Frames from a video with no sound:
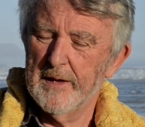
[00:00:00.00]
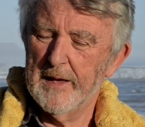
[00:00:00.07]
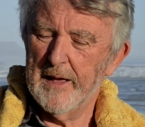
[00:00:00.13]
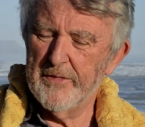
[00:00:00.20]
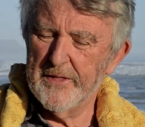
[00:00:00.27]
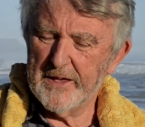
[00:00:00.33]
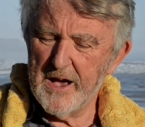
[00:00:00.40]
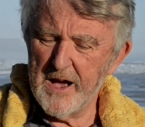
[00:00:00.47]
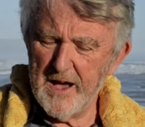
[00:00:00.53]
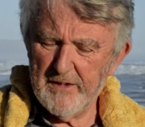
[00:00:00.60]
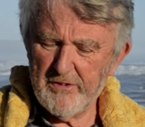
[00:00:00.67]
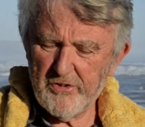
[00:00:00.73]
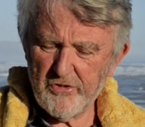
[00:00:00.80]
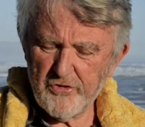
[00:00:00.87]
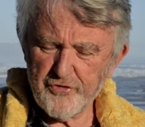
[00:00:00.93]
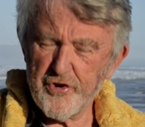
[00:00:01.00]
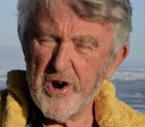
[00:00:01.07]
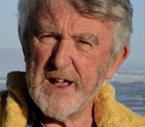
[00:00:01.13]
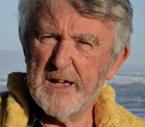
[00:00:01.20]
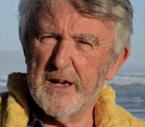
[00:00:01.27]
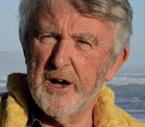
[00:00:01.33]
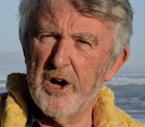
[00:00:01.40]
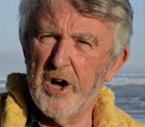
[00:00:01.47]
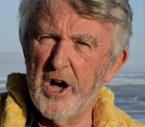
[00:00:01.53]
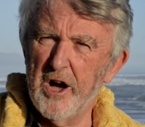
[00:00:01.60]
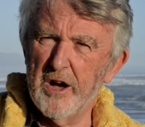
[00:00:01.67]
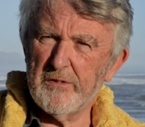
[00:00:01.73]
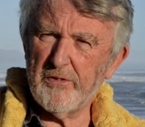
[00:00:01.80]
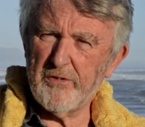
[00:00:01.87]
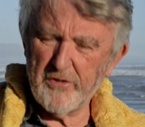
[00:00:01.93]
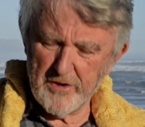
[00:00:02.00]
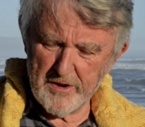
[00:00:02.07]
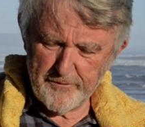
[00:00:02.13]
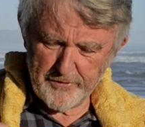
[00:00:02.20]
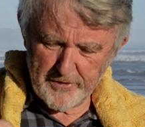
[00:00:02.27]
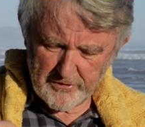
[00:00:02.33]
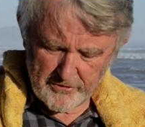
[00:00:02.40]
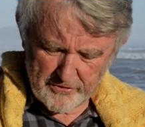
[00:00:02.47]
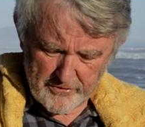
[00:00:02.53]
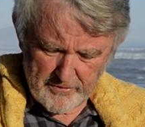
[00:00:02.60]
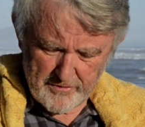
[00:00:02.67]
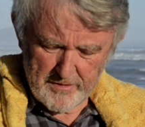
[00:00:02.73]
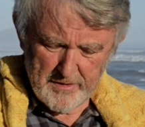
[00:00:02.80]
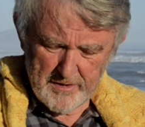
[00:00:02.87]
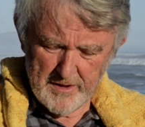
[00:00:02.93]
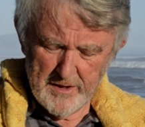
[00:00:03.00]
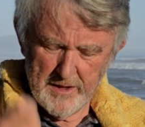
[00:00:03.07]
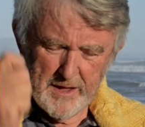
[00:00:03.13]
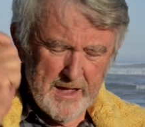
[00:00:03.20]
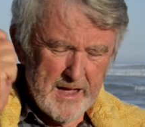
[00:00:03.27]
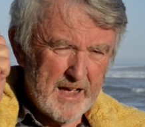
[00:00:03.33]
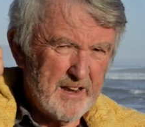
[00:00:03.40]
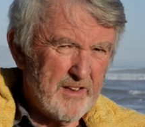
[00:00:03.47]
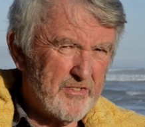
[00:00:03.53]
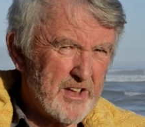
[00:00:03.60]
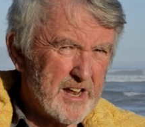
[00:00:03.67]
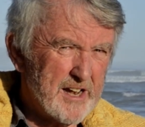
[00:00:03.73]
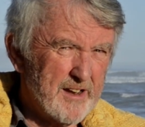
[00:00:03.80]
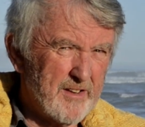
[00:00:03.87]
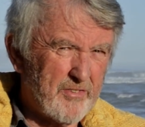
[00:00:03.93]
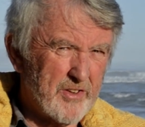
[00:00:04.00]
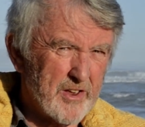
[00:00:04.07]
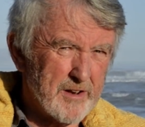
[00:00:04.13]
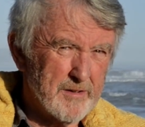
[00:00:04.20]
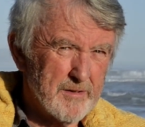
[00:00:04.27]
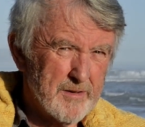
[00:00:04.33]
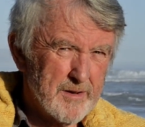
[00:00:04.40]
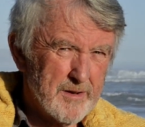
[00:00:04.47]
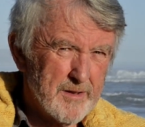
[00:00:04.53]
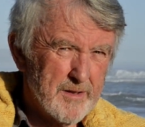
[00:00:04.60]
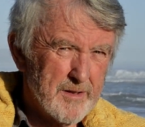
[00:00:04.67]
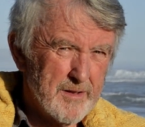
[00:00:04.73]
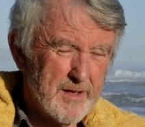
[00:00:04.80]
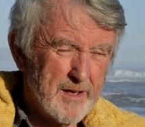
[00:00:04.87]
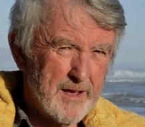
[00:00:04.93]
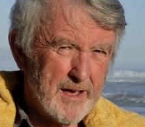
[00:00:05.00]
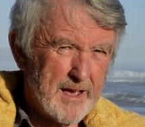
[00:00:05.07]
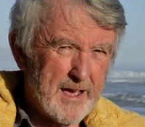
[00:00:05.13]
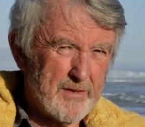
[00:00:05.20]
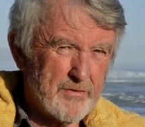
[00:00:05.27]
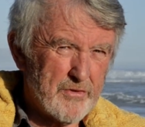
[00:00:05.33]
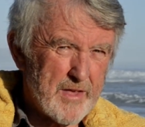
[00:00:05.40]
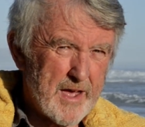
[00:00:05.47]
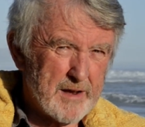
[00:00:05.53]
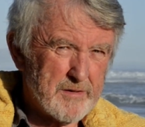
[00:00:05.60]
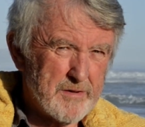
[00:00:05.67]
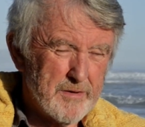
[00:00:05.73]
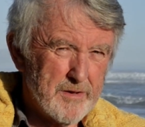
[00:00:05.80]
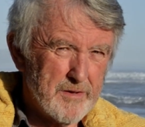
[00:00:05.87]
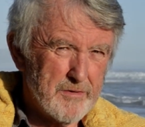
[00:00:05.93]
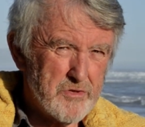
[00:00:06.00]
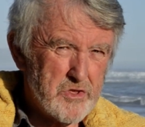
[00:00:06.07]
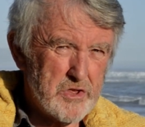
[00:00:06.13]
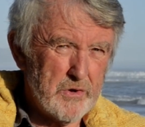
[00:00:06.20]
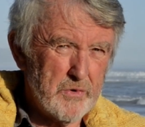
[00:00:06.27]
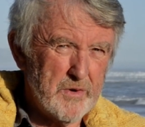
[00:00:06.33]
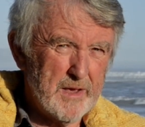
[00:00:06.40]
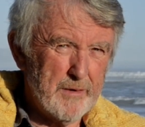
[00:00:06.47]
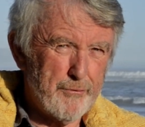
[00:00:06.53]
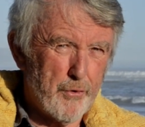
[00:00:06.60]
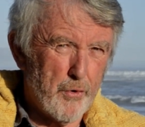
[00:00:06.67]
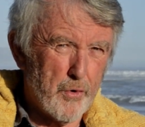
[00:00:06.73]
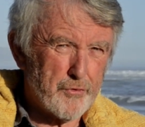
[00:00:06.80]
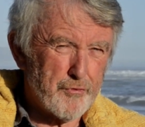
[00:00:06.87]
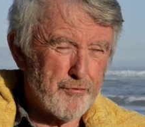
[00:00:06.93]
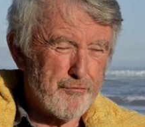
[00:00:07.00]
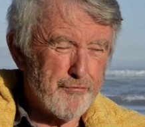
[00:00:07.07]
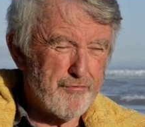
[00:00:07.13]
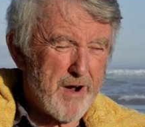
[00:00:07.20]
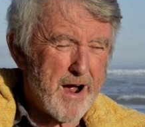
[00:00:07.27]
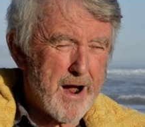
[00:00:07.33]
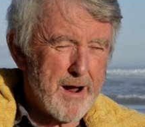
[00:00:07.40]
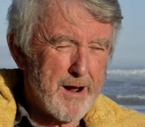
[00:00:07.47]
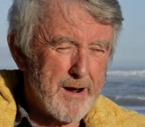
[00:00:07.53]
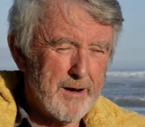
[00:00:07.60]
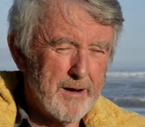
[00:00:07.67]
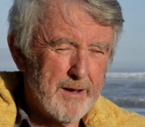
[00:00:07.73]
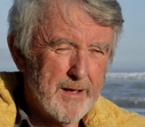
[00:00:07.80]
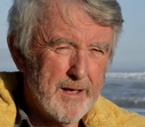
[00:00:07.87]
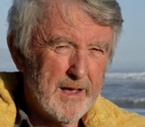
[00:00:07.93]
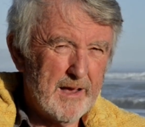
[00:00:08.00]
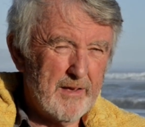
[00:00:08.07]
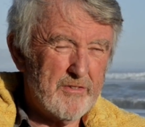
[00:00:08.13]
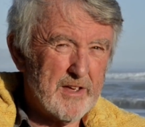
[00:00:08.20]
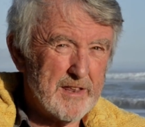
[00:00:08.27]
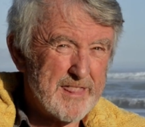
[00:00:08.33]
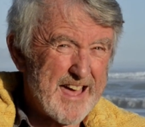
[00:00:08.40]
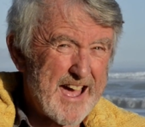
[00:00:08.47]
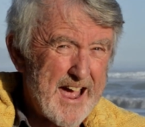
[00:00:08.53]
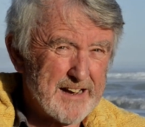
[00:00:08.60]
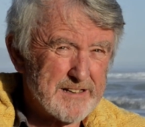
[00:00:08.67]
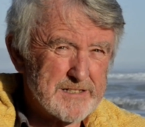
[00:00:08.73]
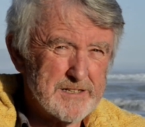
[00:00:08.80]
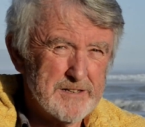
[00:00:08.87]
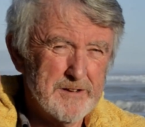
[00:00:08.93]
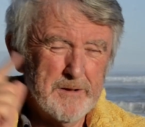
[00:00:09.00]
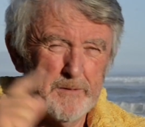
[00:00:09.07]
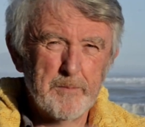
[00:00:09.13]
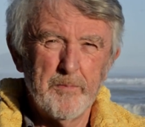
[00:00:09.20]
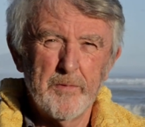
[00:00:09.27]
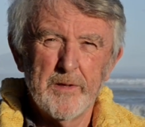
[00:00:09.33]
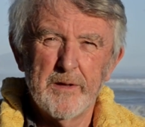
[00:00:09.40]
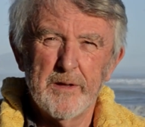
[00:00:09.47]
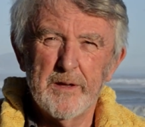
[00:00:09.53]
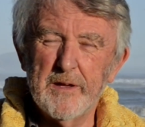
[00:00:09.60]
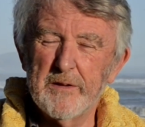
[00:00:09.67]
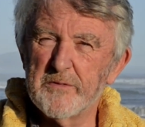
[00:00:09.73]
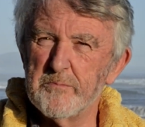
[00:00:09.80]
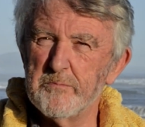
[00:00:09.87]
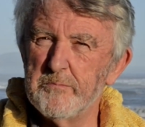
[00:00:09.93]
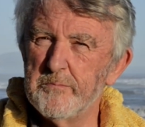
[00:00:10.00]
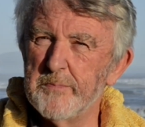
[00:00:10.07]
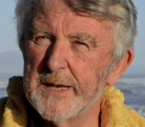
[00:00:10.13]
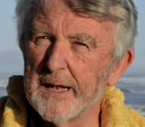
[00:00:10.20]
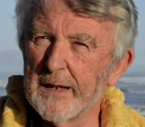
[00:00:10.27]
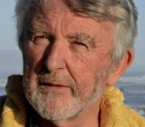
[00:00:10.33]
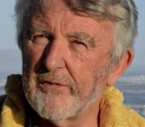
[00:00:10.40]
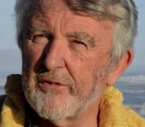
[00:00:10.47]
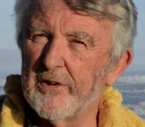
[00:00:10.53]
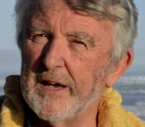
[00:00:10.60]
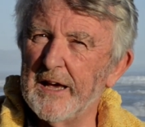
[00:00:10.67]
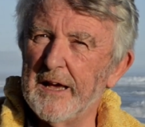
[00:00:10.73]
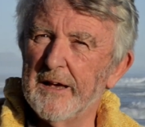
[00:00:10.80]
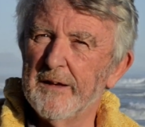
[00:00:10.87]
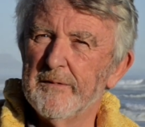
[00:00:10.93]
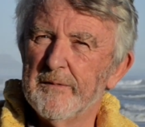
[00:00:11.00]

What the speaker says: And the guy struck a hard surface. And he said, "Listen," as that tuning fork rung. He said, "That is middle C.